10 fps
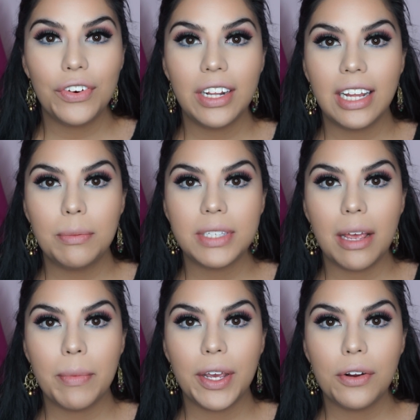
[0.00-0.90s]
for lips,
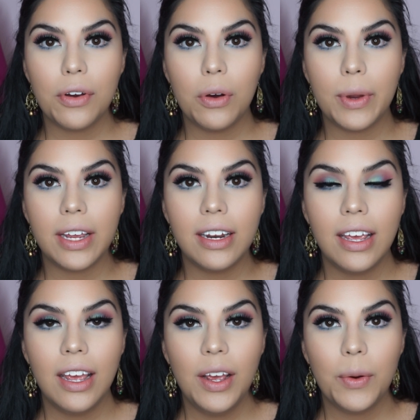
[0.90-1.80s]
I'm going to go in
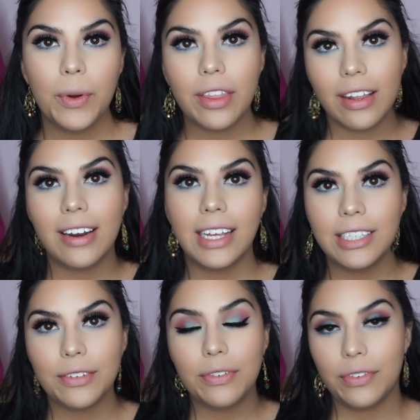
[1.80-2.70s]
with a
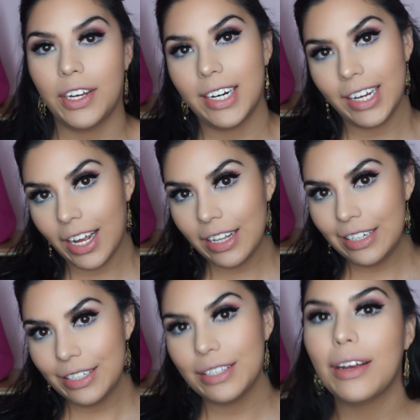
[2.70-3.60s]
nice fun
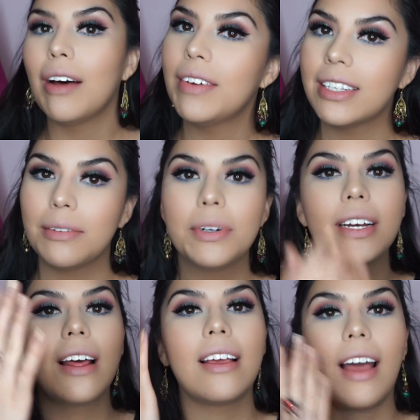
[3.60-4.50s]
color. So obviously we're
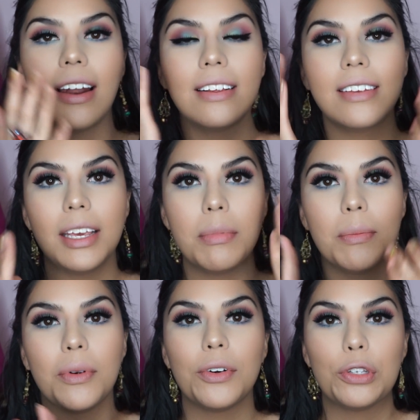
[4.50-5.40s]
going to kind of keep it
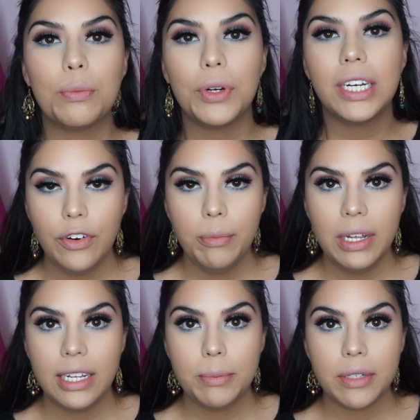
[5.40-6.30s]
more spring. For my
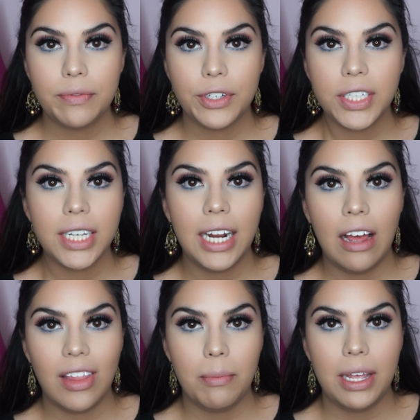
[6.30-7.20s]
lips, I'm first going to
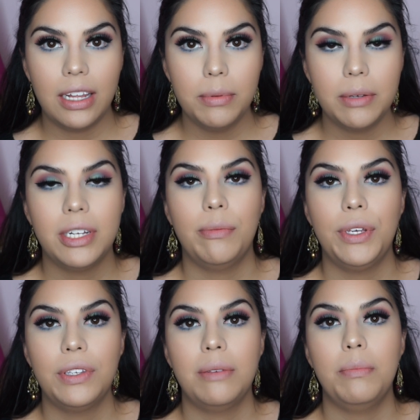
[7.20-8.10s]
outline my lips. I'm going to be
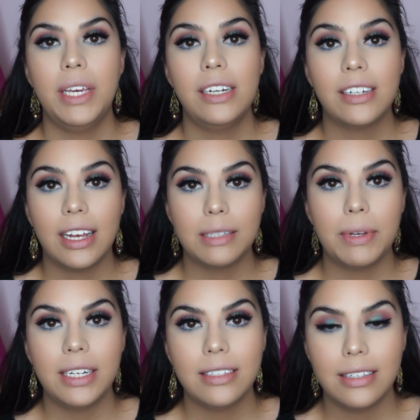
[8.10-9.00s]
using BH
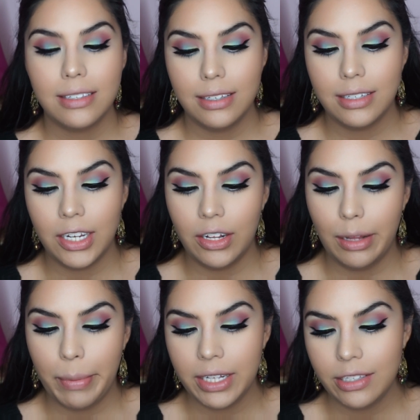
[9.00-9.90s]
Cosmetics. This is their
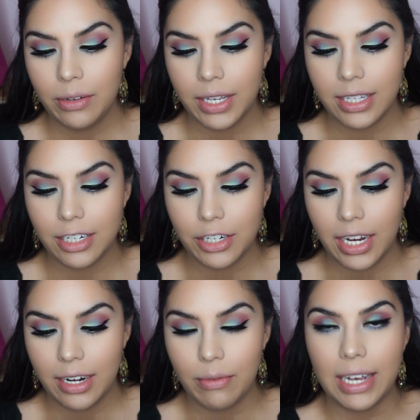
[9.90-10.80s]
lip pencil in the
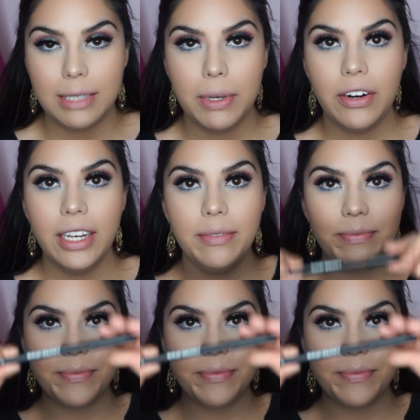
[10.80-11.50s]
shade Raspberry.